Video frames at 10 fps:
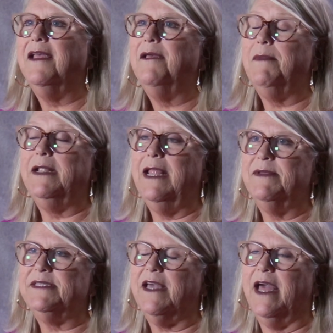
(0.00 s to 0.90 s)
My name
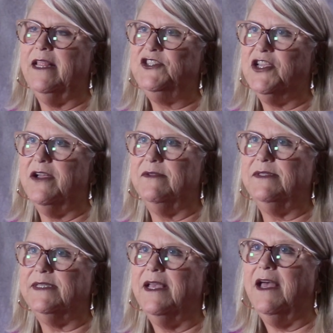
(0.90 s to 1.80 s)
is Kyla
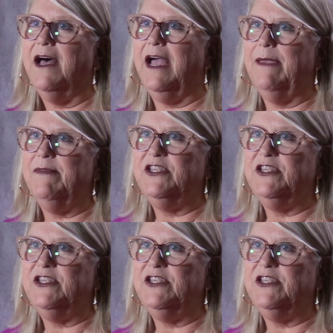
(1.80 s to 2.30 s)
Jones. I am the